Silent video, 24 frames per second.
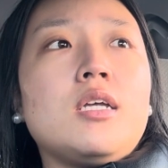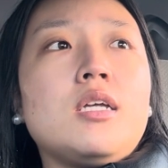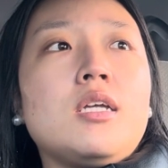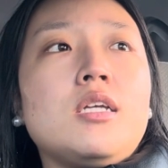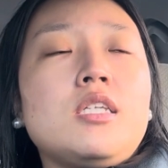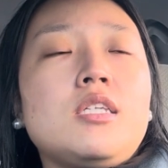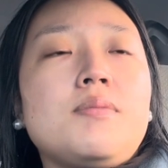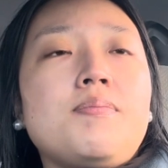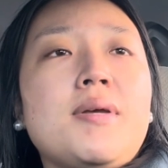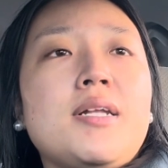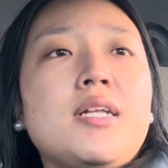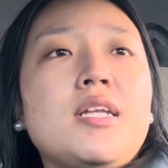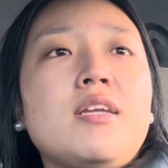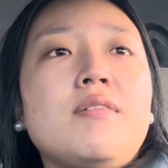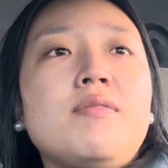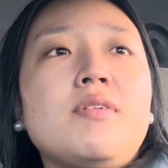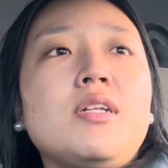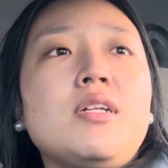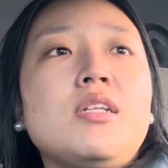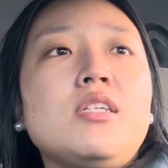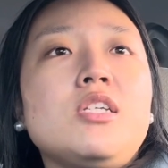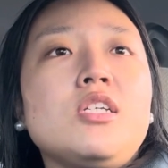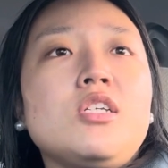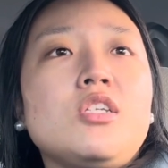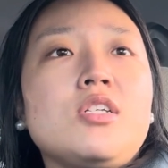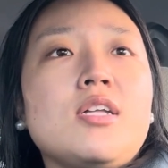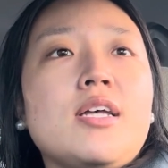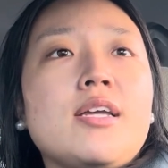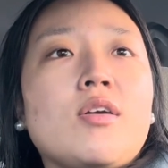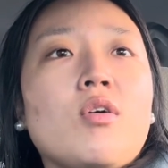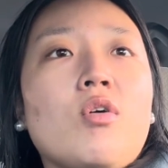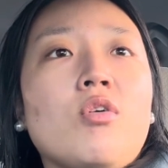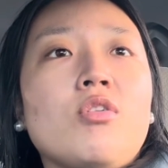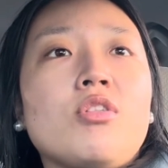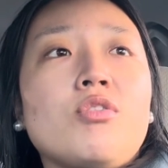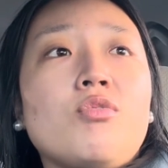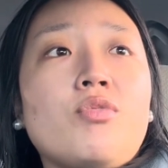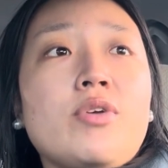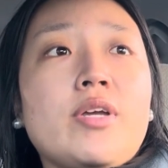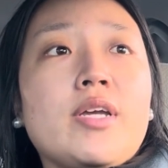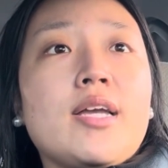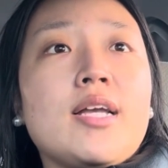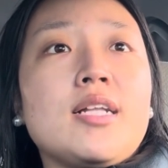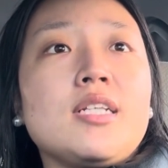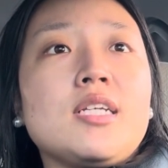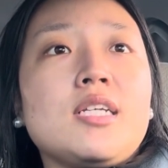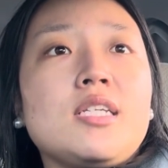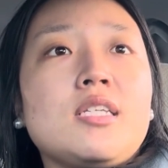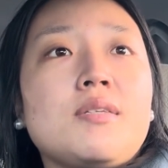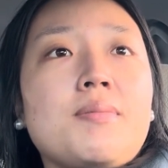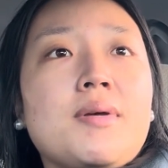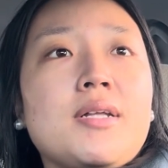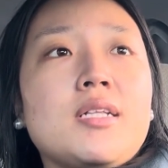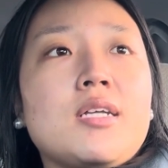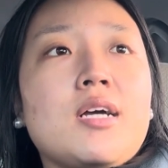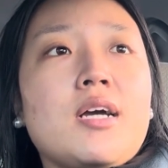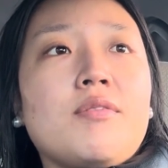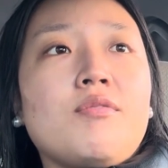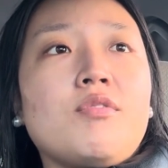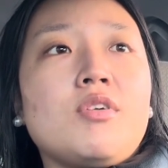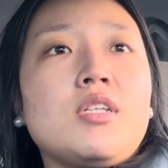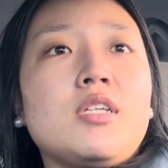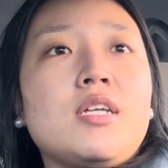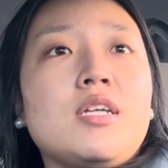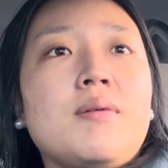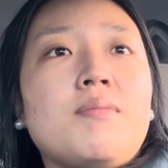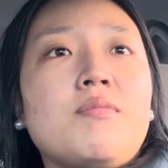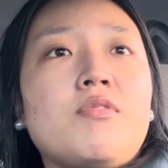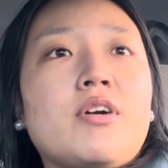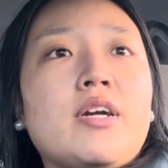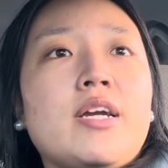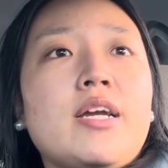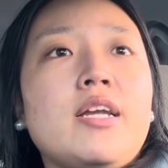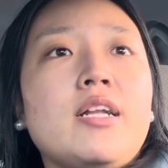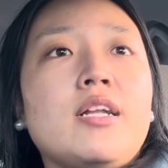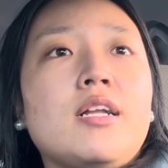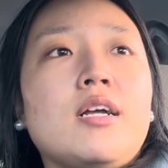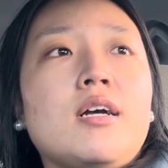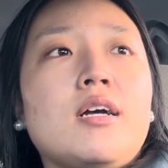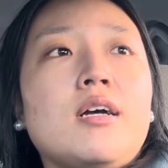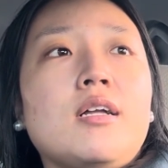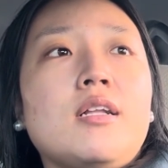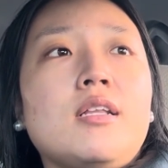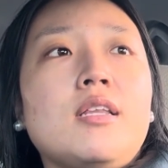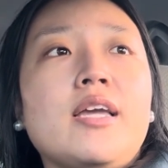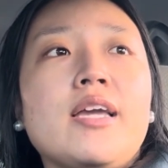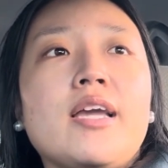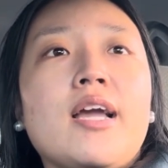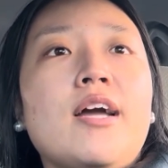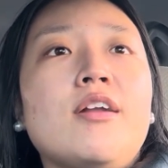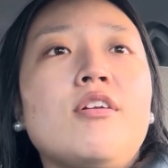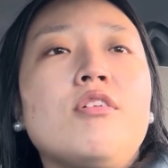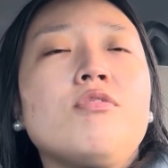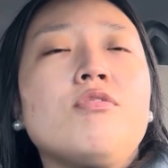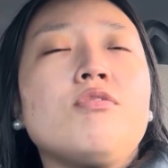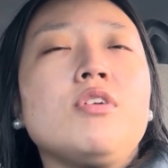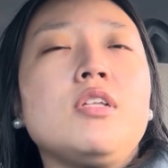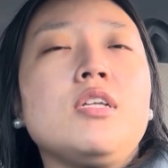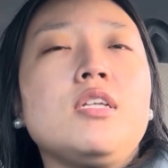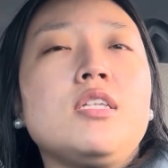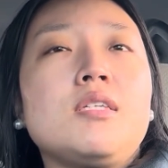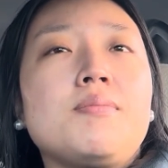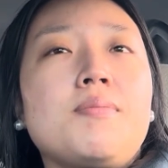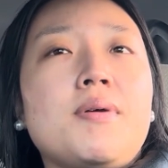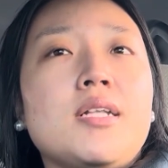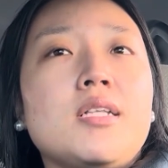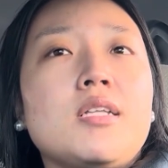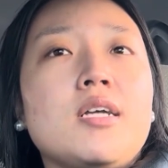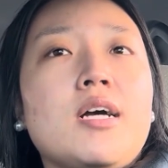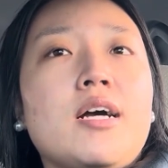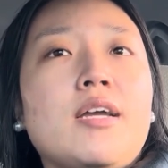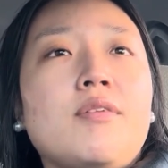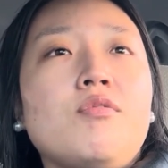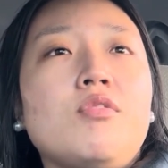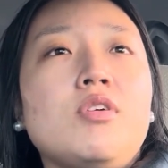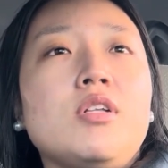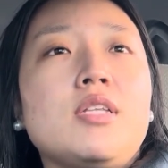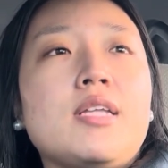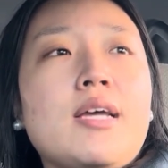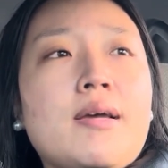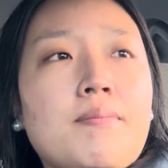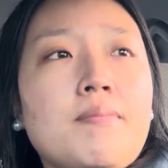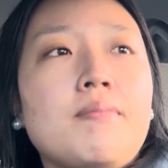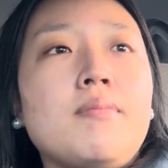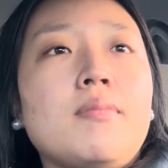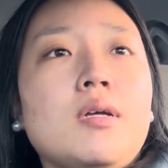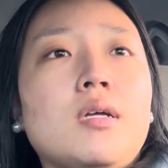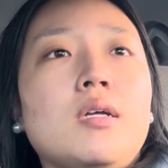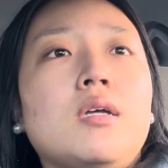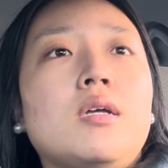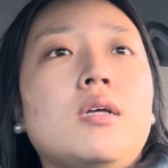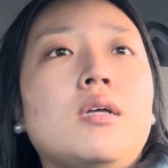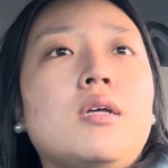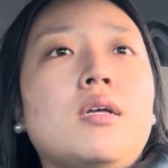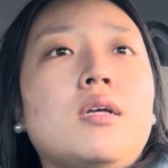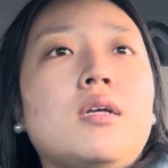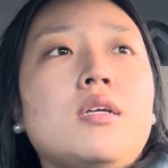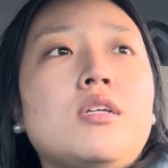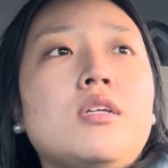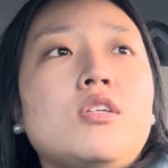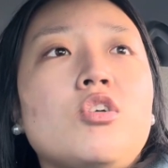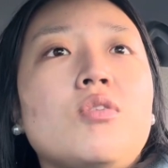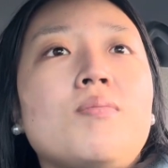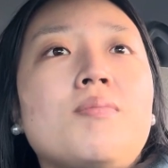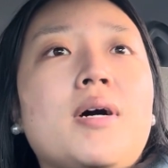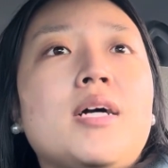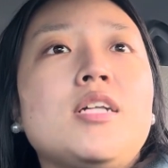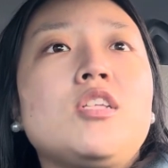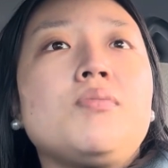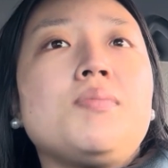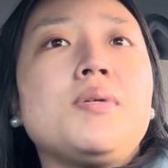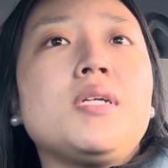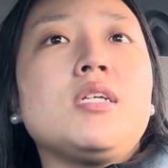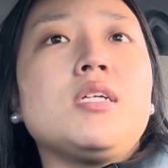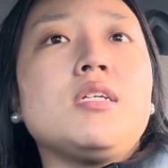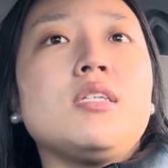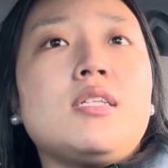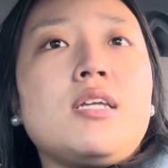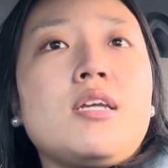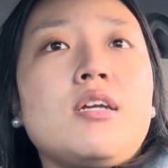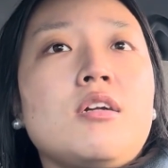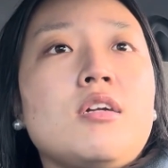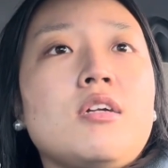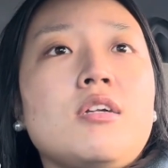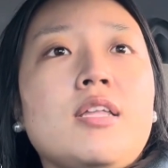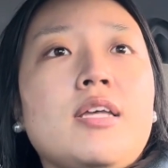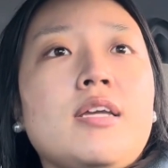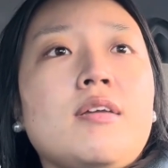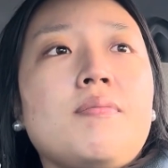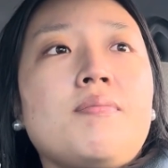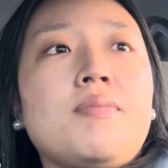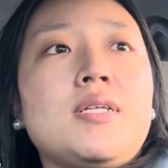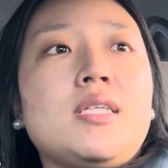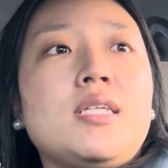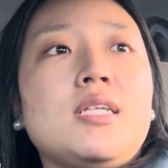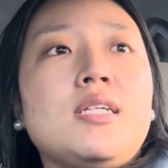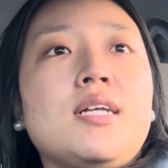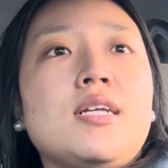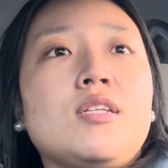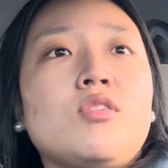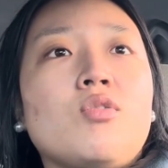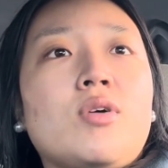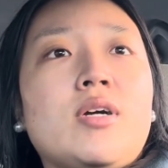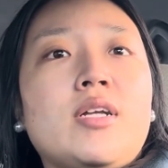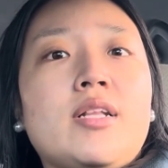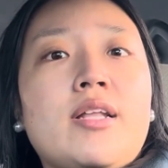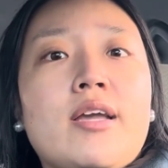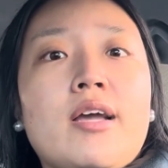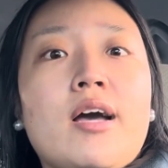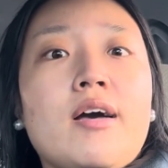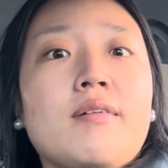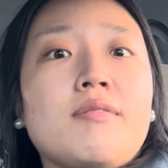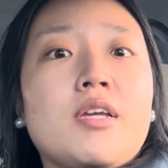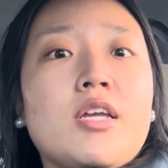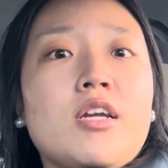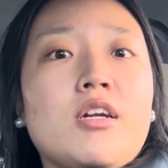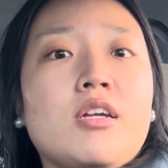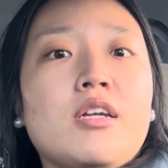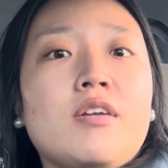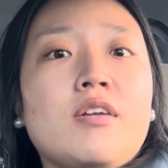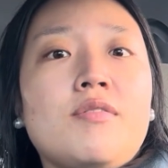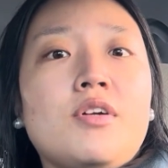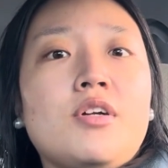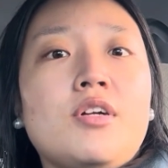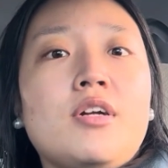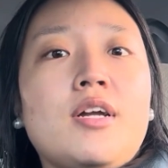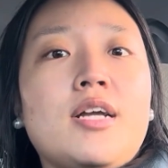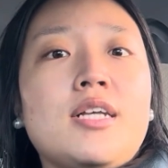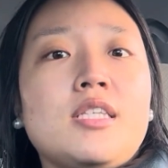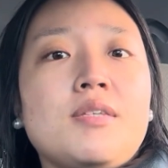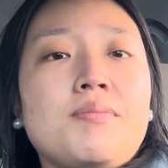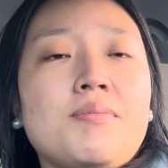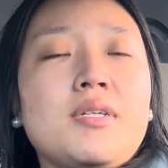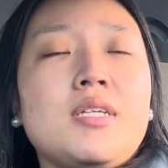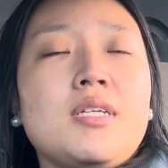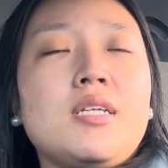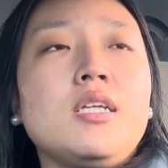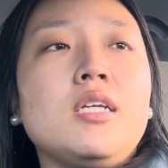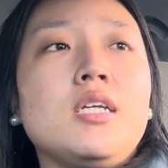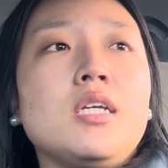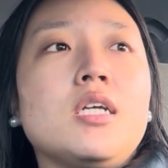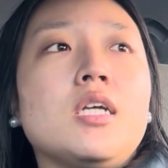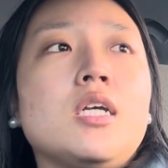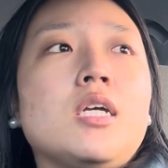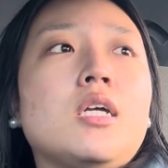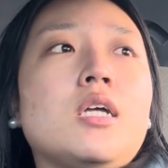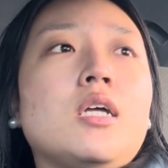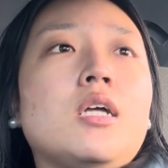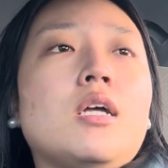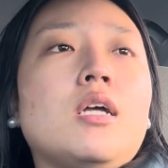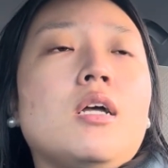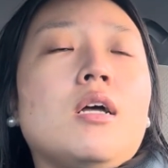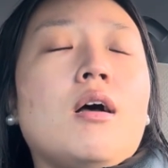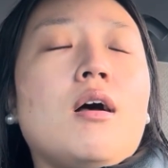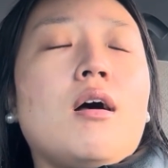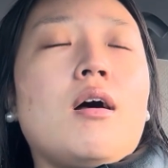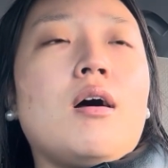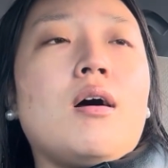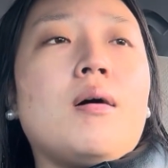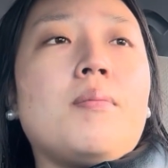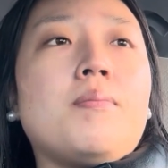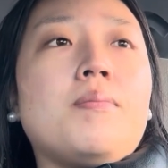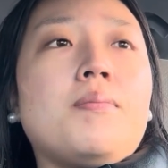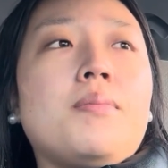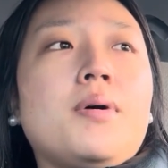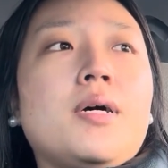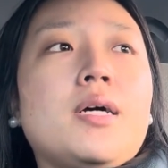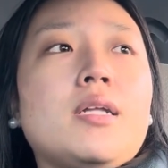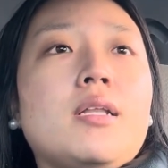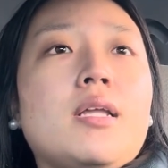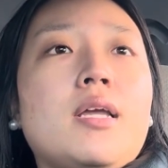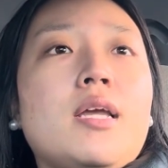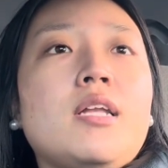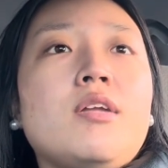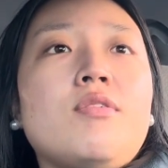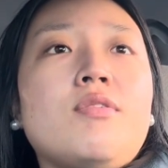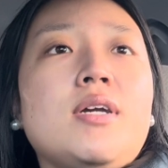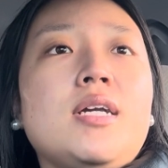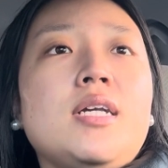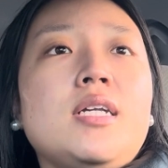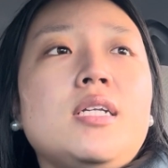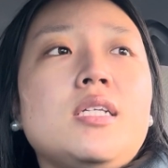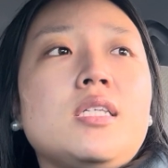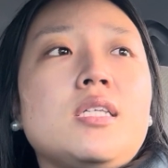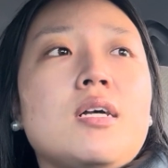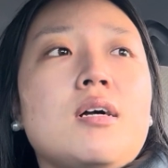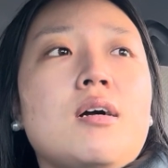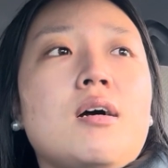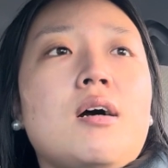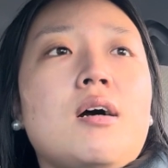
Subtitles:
spent, even just like on the weekends, I spend time with them, right? Like, I don't really spend time with them so much because they are like busy, that's why they have caregiver as me. But anyways,